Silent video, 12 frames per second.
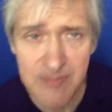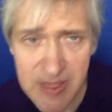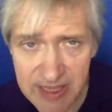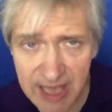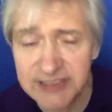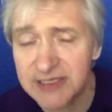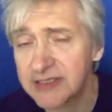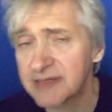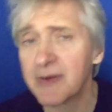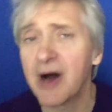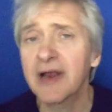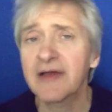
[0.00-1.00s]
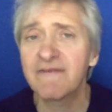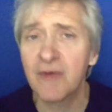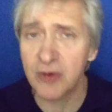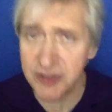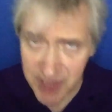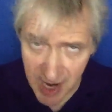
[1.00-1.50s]
That's a demonic
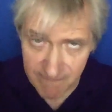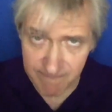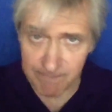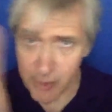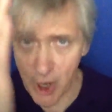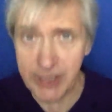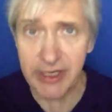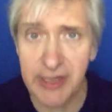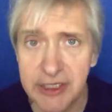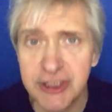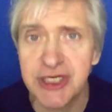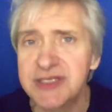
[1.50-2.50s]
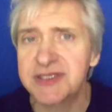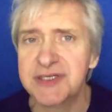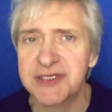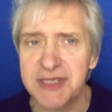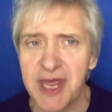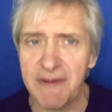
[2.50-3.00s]
force. I break it in
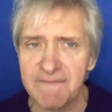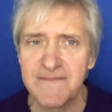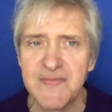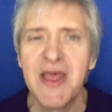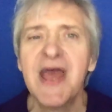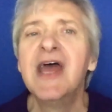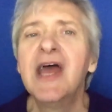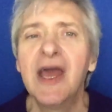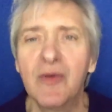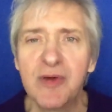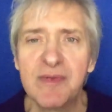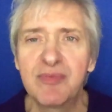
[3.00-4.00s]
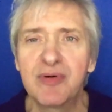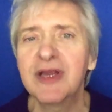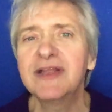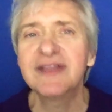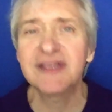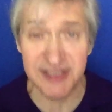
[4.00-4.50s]
Jesus' name. And we
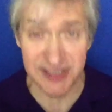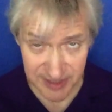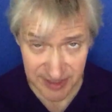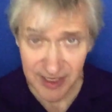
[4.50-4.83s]
bring this